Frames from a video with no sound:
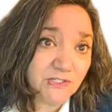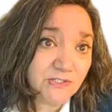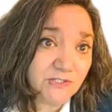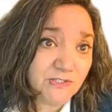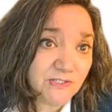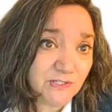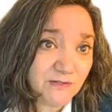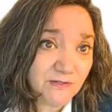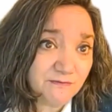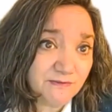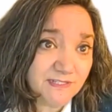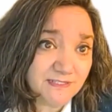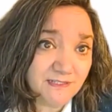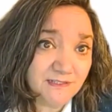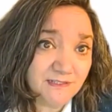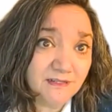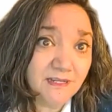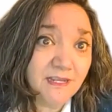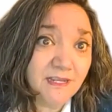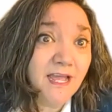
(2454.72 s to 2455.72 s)
Service
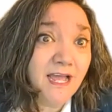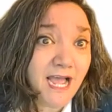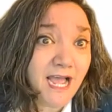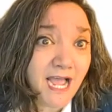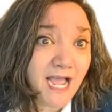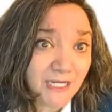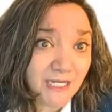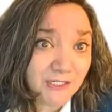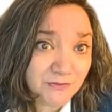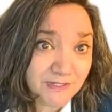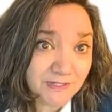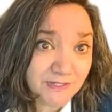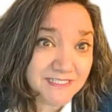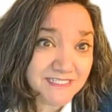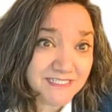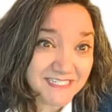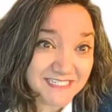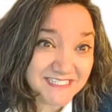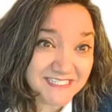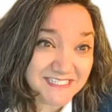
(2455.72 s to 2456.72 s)
and
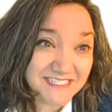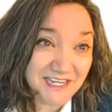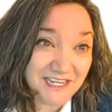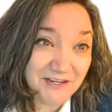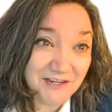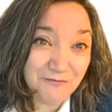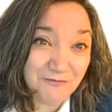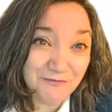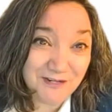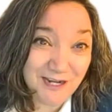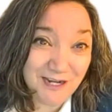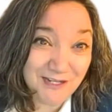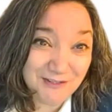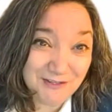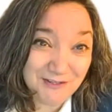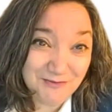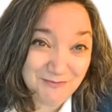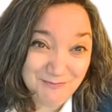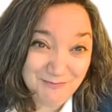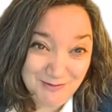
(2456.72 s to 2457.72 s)
160. I know,
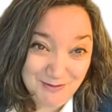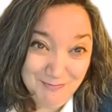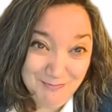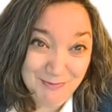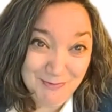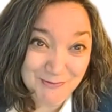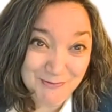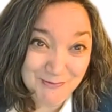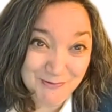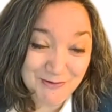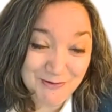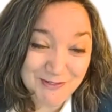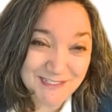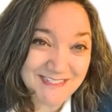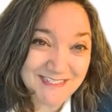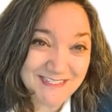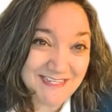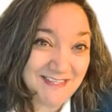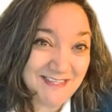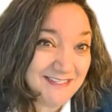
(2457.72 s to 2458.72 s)
Fernanda, maybe you were going to
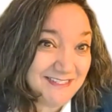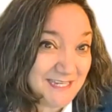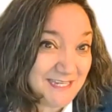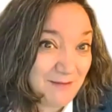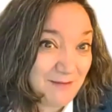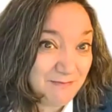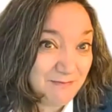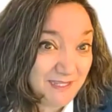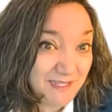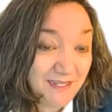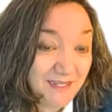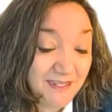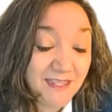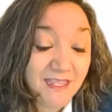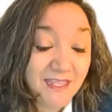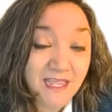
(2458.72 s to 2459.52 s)
say the same thing.